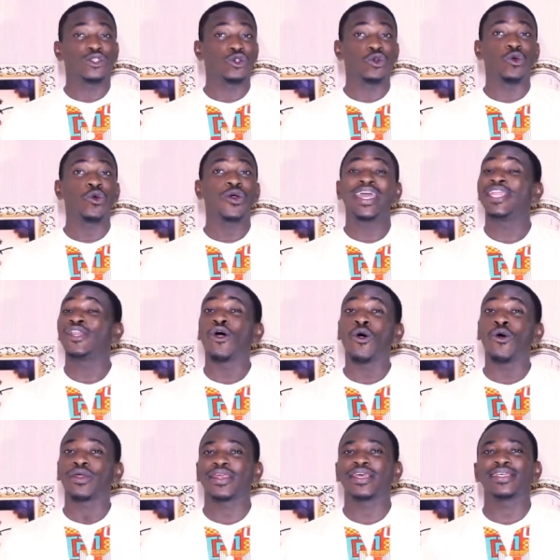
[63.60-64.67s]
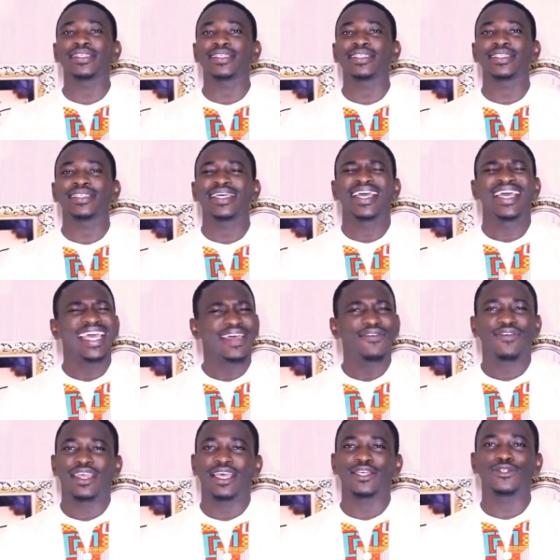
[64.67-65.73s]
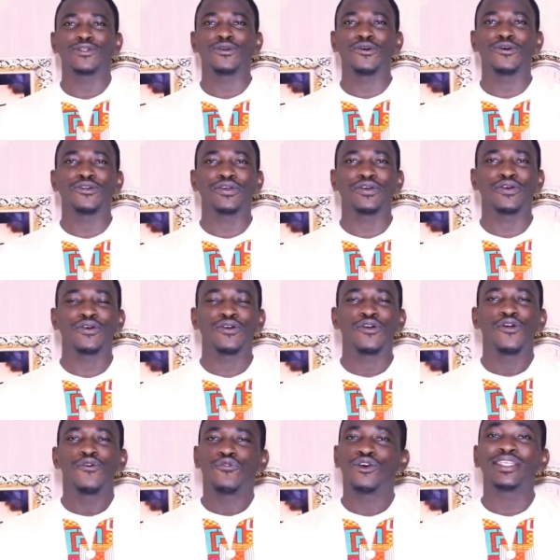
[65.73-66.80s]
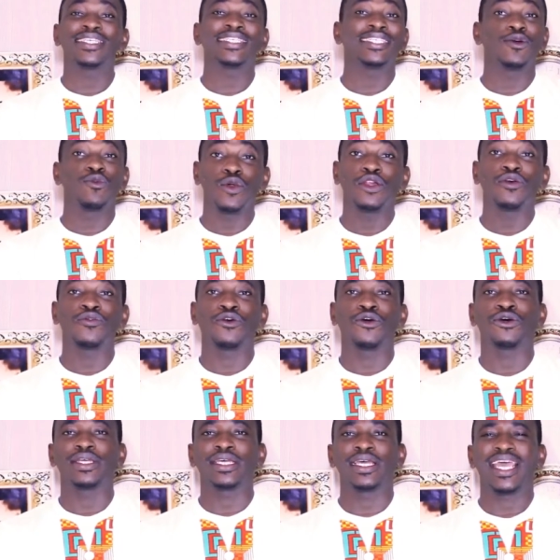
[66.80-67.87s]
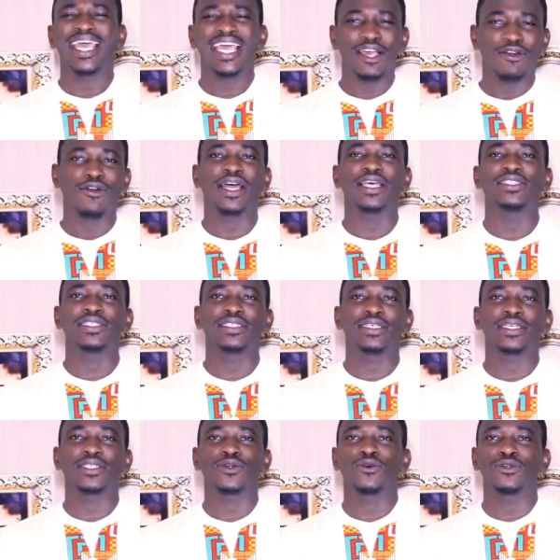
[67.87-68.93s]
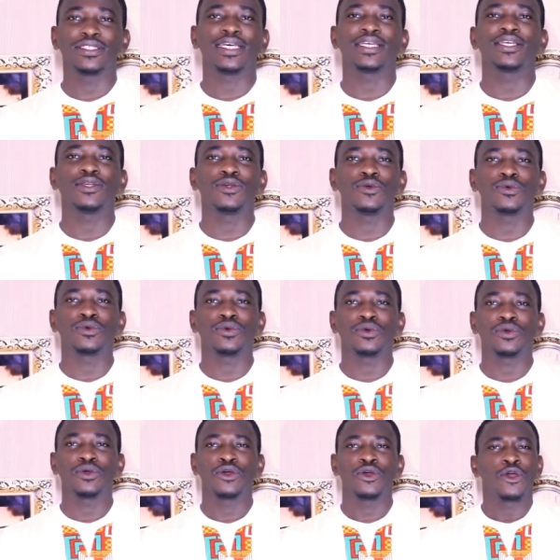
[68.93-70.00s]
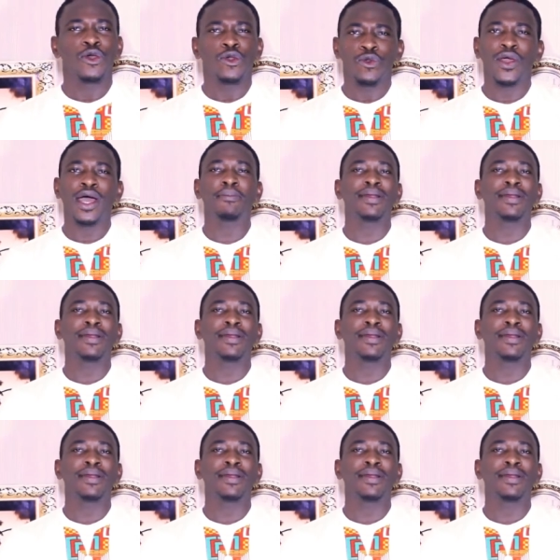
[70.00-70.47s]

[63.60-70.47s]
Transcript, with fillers: So, in all things, give thanks to God, for this is the will of God in Christ Jesus concerning you.